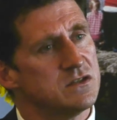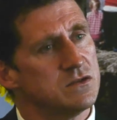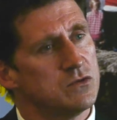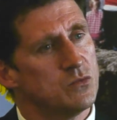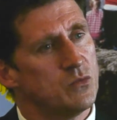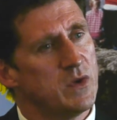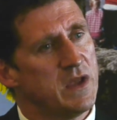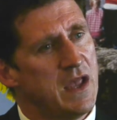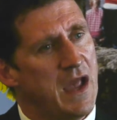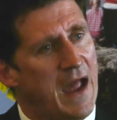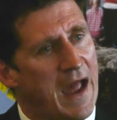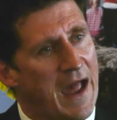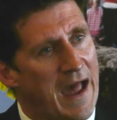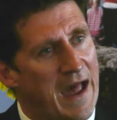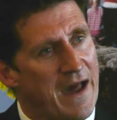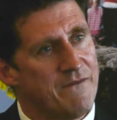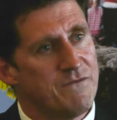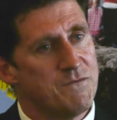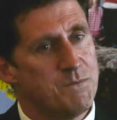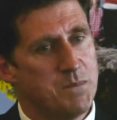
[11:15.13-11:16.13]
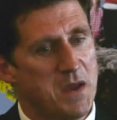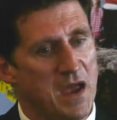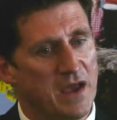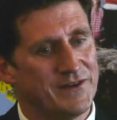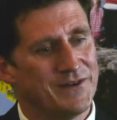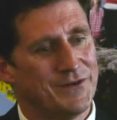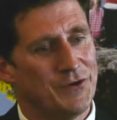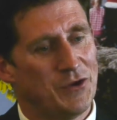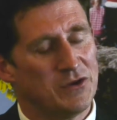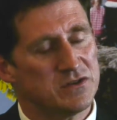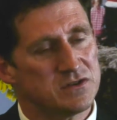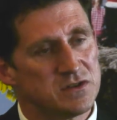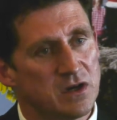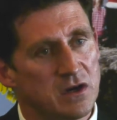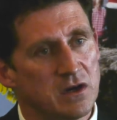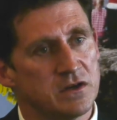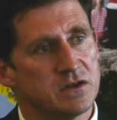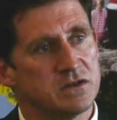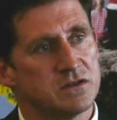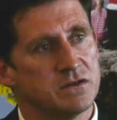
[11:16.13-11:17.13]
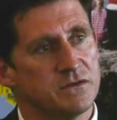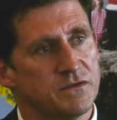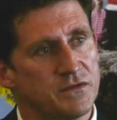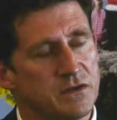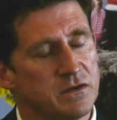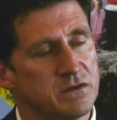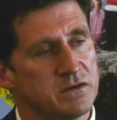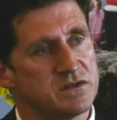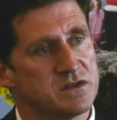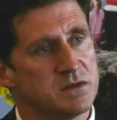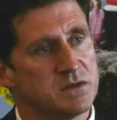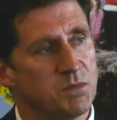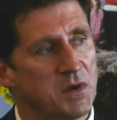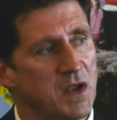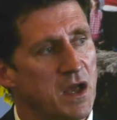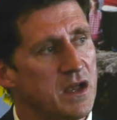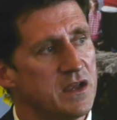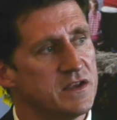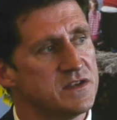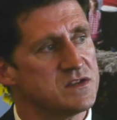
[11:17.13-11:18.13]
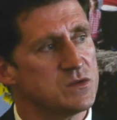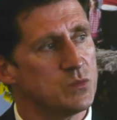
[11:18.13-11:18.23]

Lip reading: We have better alternative fuel supplies.